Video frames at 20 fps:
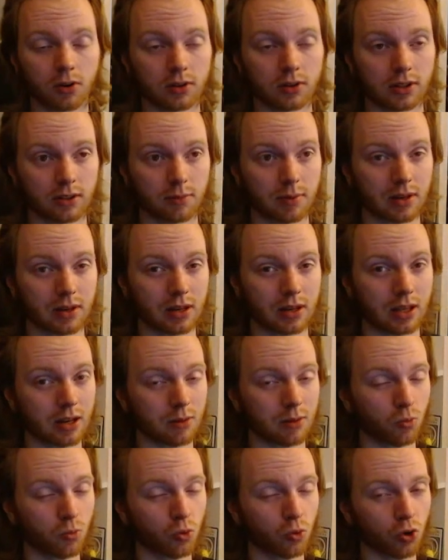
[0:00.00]
that's been getting
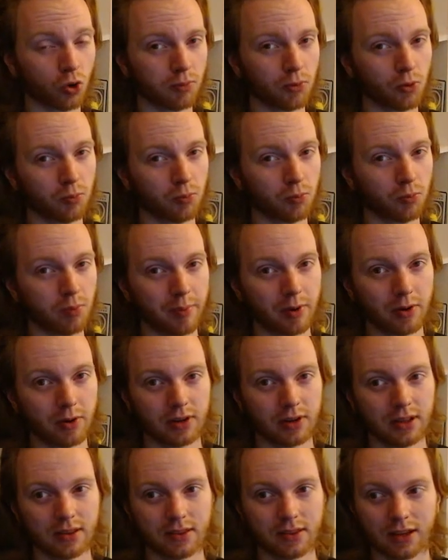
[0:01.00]
more and more popular
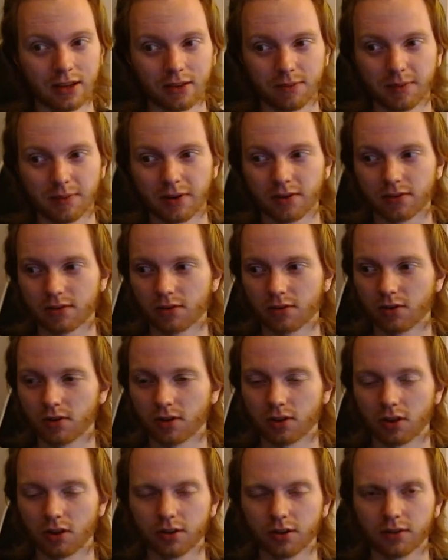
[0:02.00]
these days, because there are a
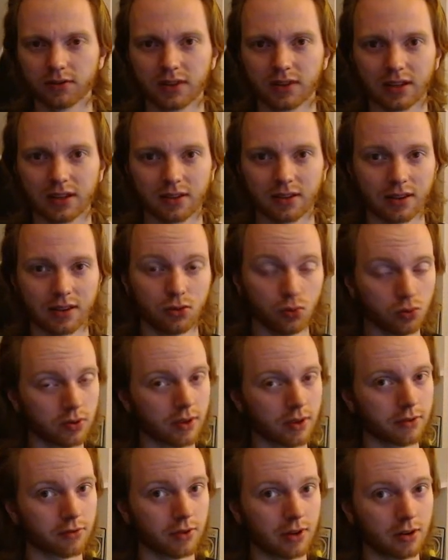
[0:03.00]
lot of decks that do set
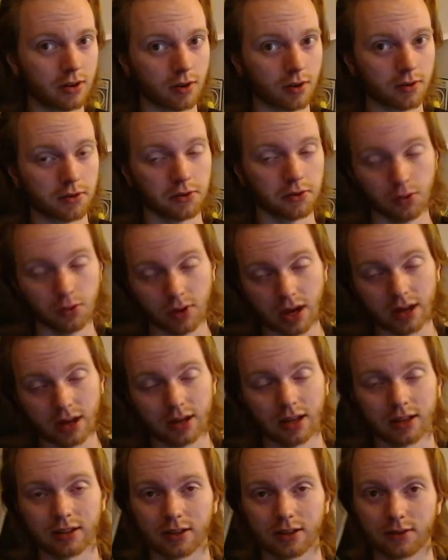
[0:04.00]
3 cards, so you can
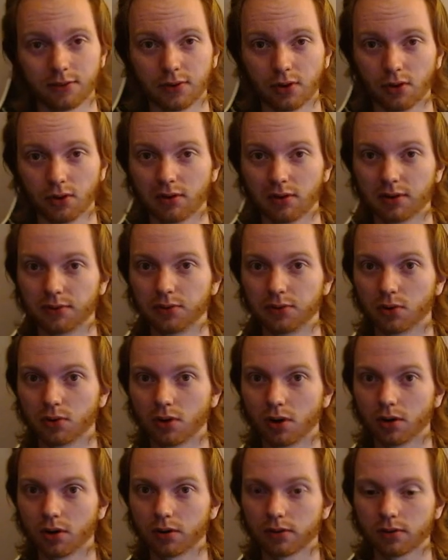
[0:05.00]
get that value out of your
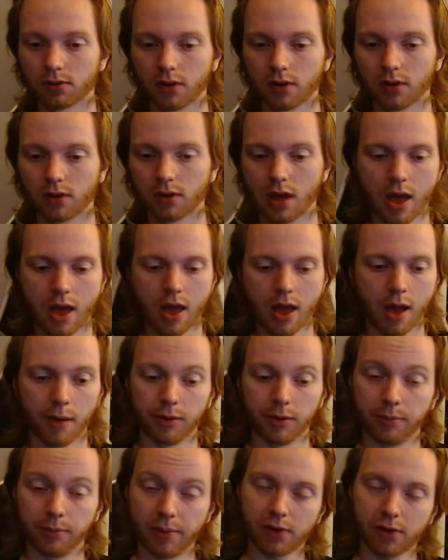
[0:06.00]
cards. But
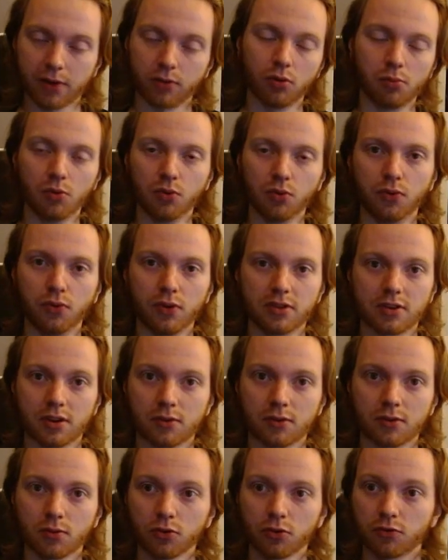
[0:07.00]
back row removal in
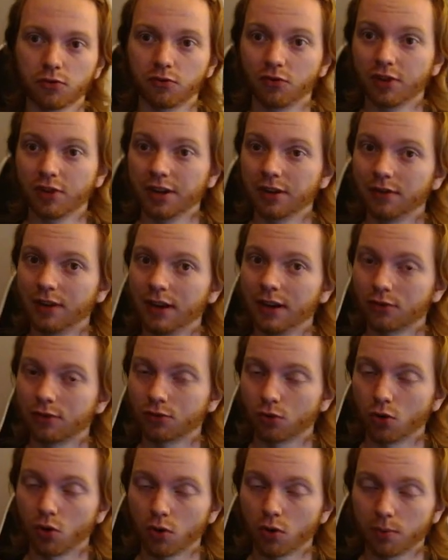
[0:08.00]
general is really, really
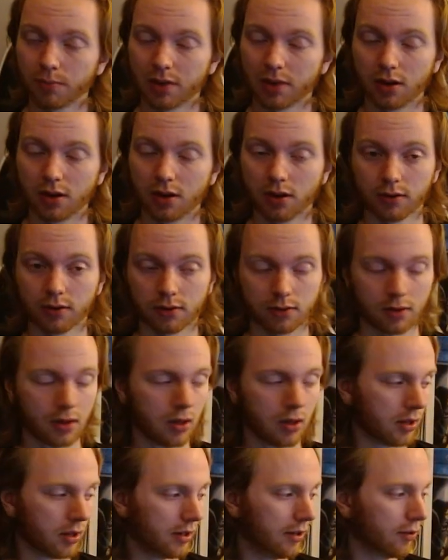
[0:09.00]
strong, because
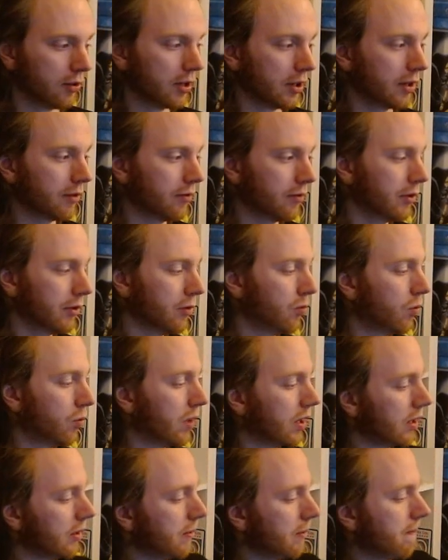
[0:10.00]
the only real
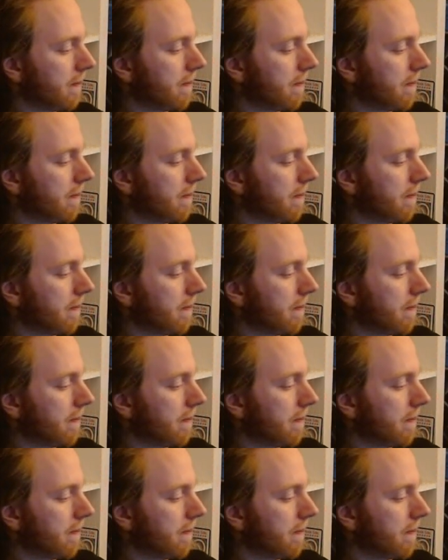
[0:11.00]
way